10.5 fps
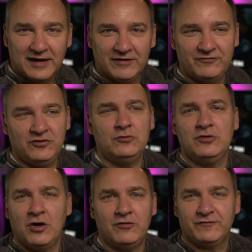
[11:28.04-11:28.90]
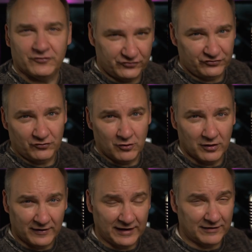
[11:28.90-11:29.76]
If you know for
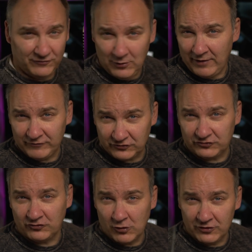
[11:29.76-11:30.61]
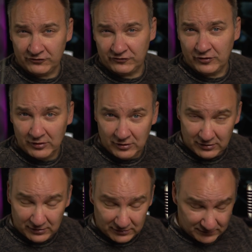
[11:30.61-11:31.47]
sure, like if you have a source,
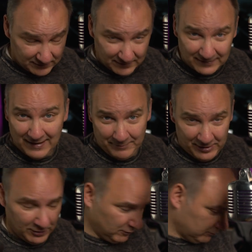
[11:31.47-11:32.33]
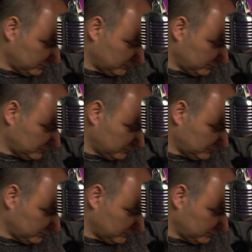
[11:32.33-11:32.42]
let me know.